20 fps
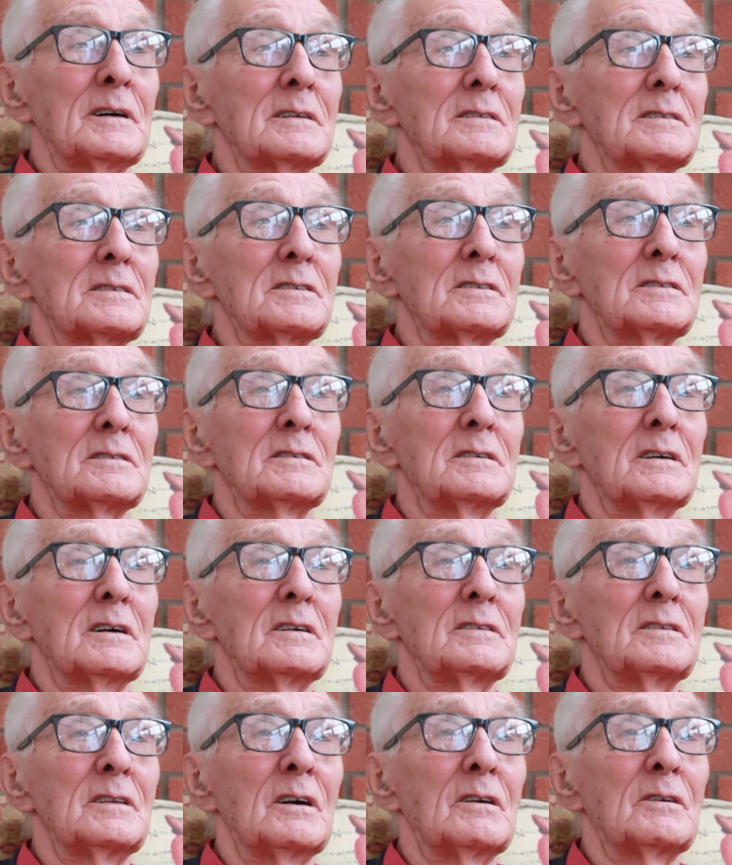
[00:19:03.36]
But
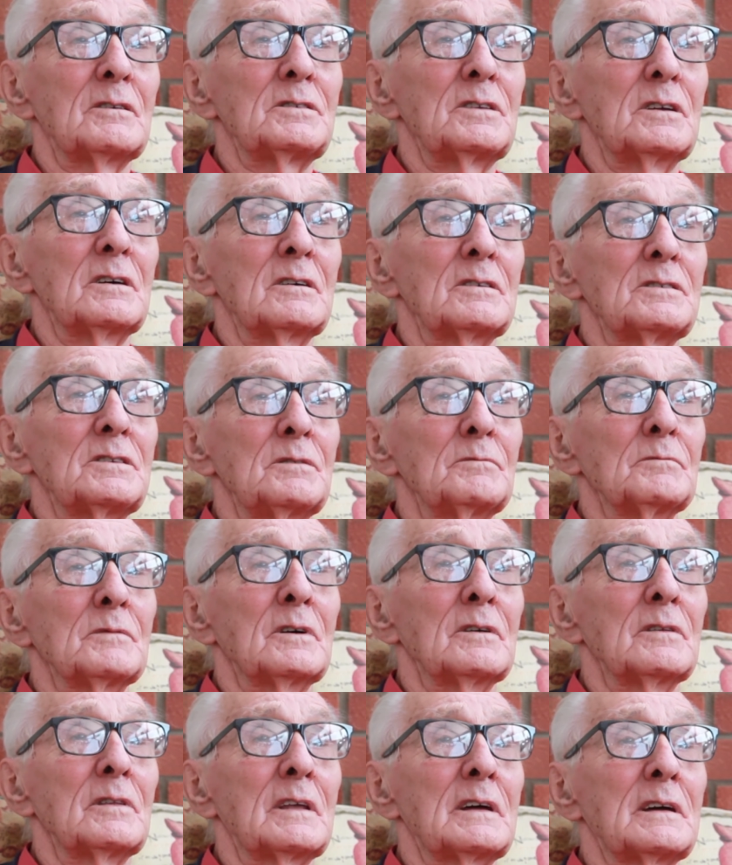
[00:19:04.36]
no, I didn't
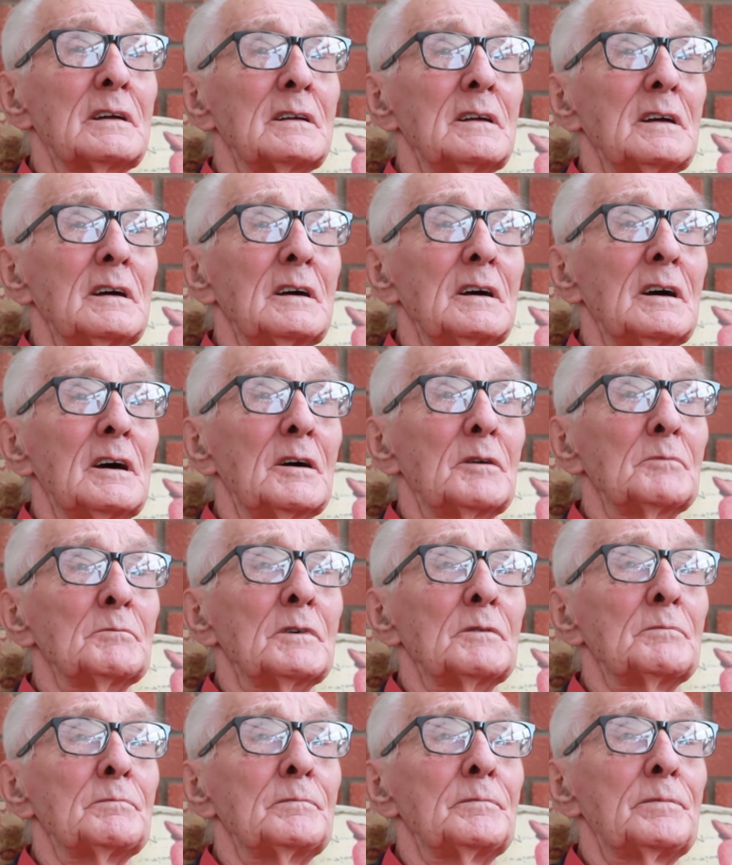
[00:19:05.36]
want that. And
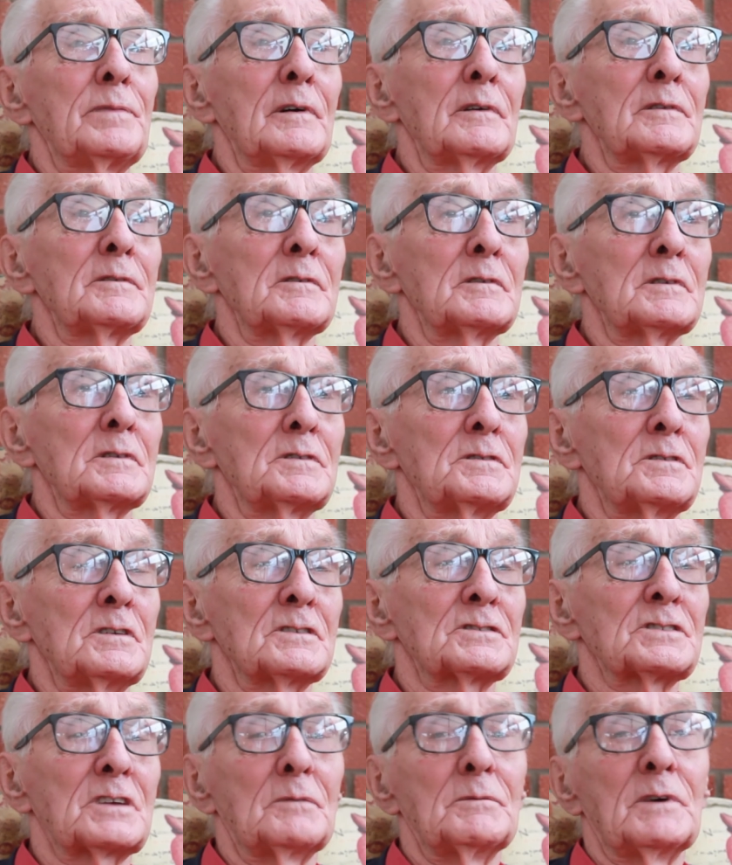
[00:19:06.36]
my brother had
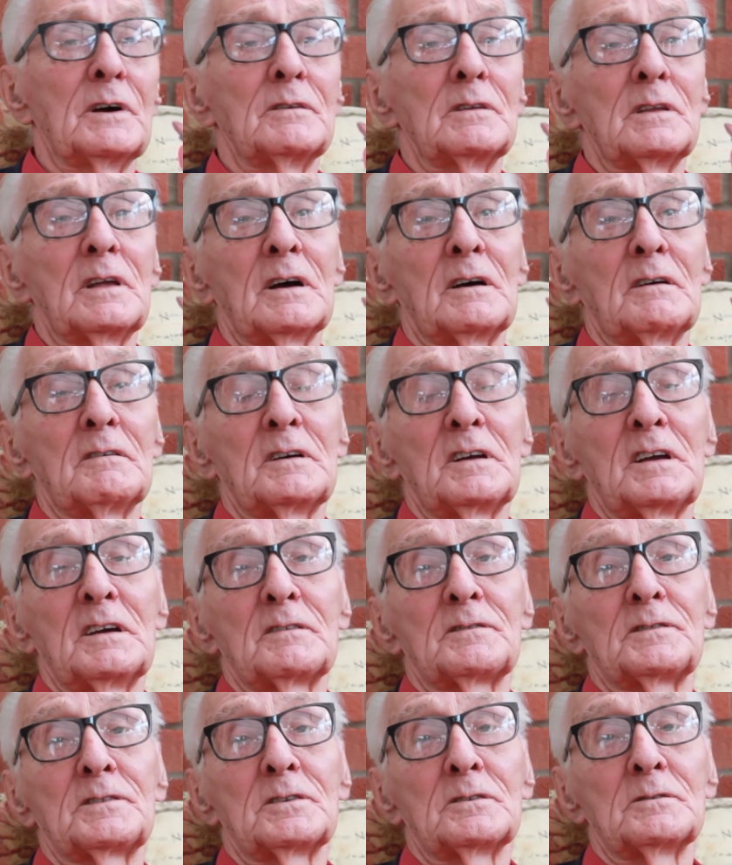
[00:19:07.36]
just come out of the
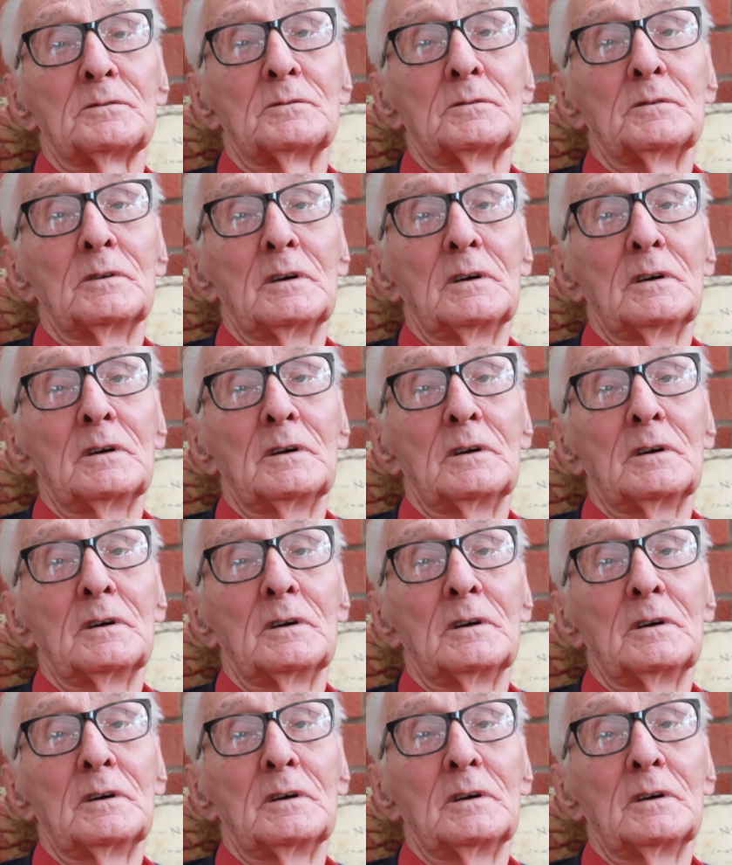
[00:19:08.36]
RAF too.